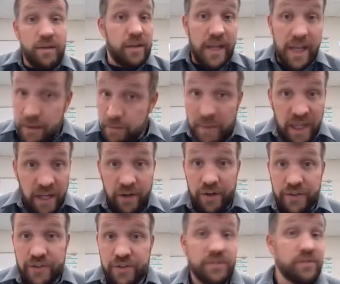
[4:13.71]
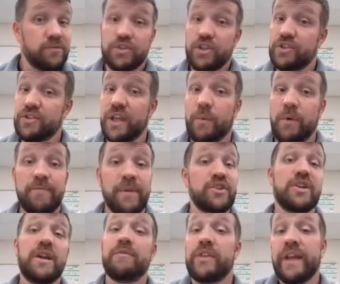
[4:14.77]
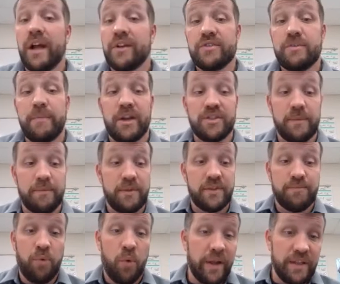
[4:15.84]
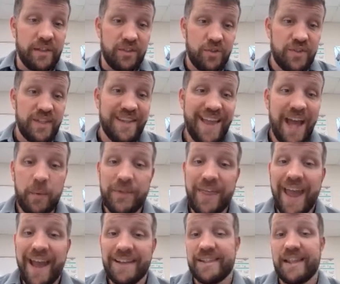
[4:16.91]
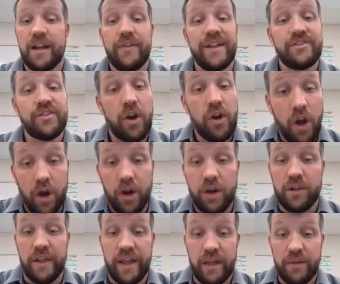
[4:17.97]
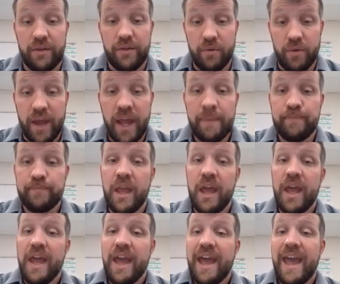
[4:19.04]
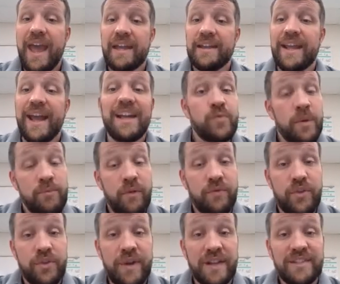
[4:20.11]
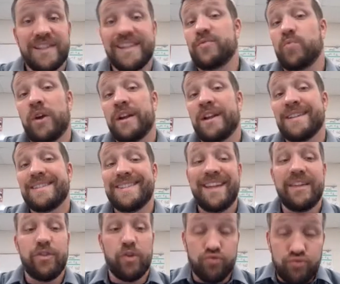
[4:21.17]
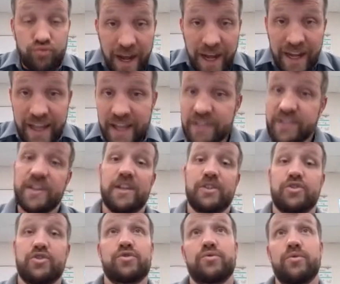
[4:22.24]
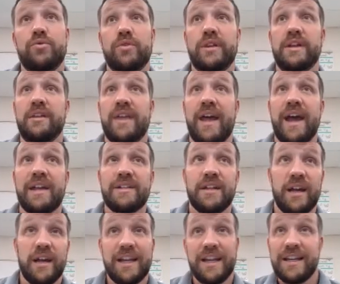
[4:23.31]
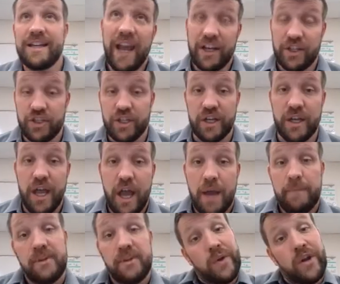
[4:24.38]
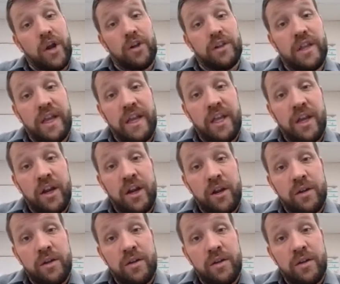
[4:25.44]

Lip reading: in meters, just like we've measured everything else in meters up to this point. And you see that with S there, that's our arc length, okay? And as we move through the rest of these, we're going to see the radius is truly that connection between our linear